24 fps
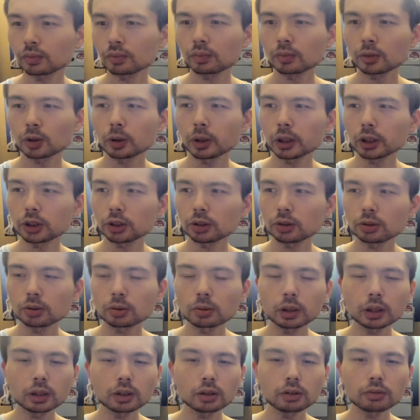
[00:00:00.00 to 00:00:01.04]
Question
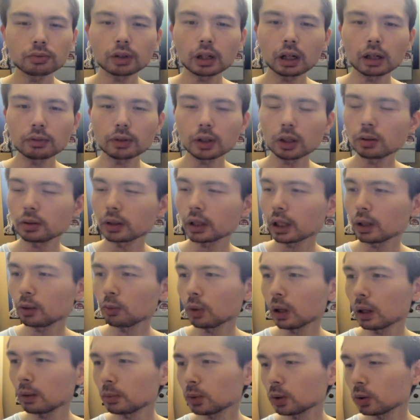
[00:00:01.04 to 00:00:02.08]
25. Okay,
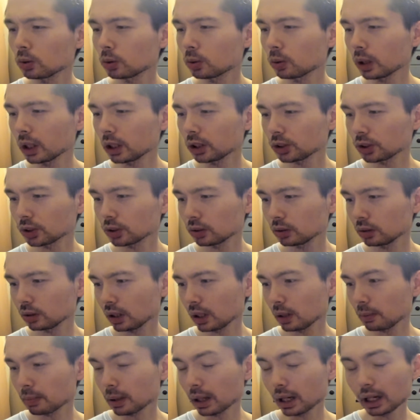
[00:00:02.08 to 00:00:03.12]
one more question. The
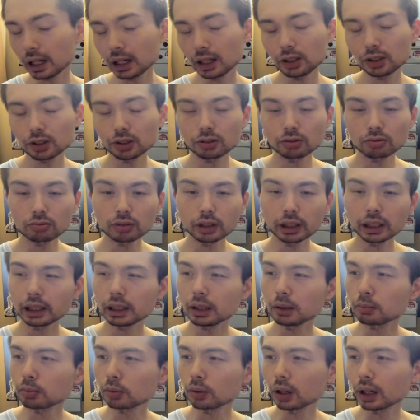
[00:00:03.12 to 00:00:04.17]
page is really
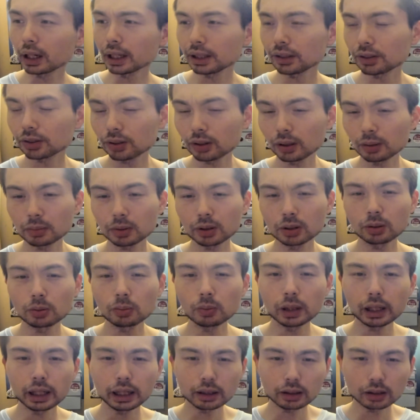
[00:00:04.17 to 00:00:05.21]
bright, so I'm going to
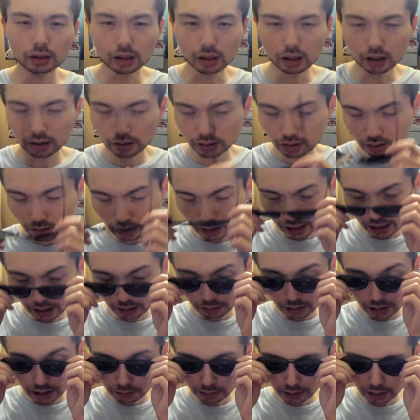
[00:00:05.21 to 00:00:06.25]
wear glasses now.
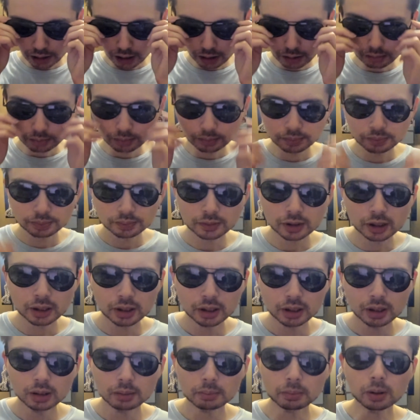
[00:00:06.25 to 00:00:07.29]
Here we go.
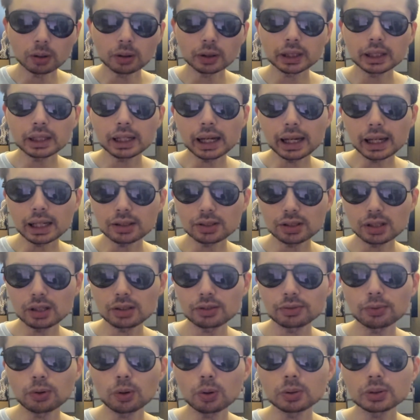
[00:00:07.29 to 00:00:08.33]
Point S is
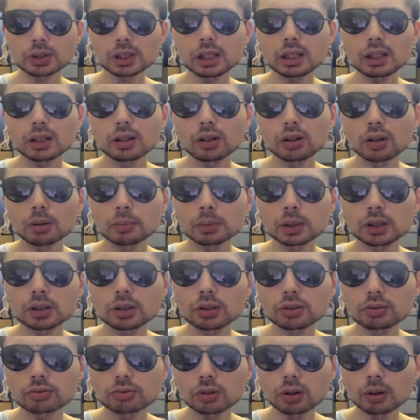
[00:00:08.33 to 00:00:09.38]
40 kilometers
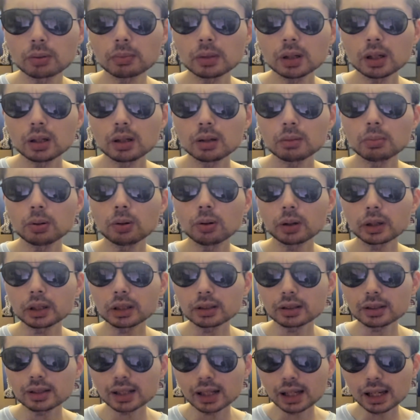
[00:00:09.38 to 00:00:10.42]
from point
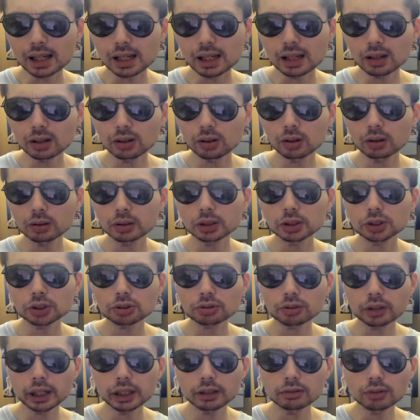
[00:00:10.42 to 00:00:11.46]
T along a
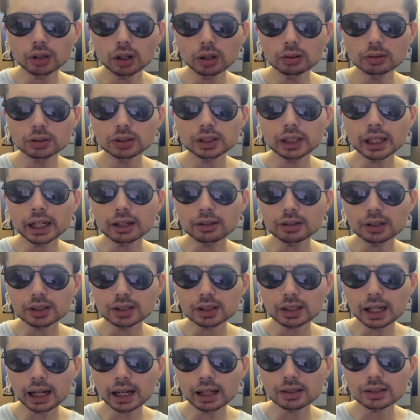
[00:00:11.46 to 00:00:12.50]
straight road. Sarah
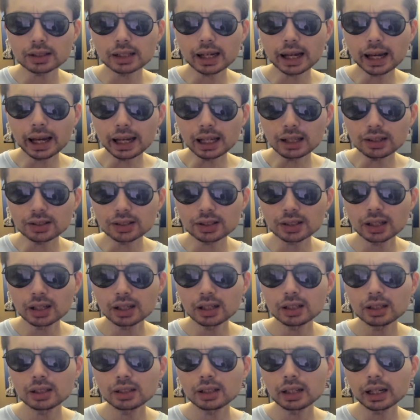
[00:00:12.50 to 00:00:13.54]
stands at S
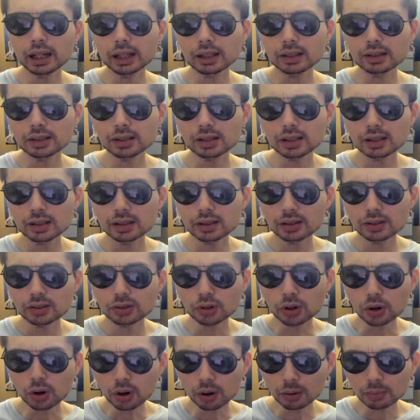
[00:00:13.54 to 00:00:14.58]
and
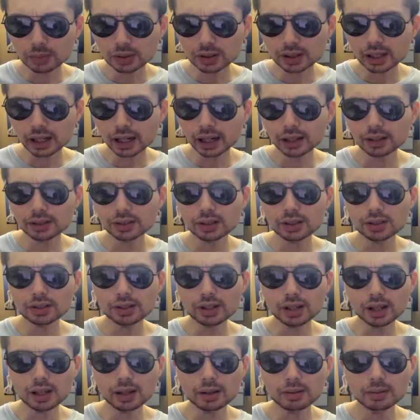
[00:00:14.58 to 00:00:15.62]
Tom stands at
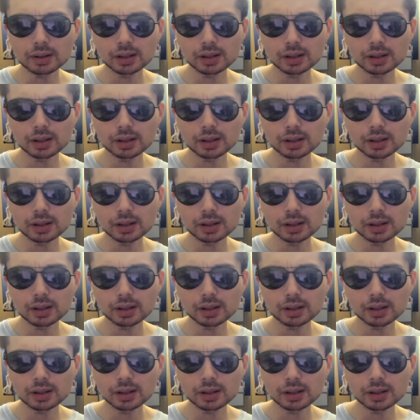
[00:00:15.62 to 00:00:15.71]
T.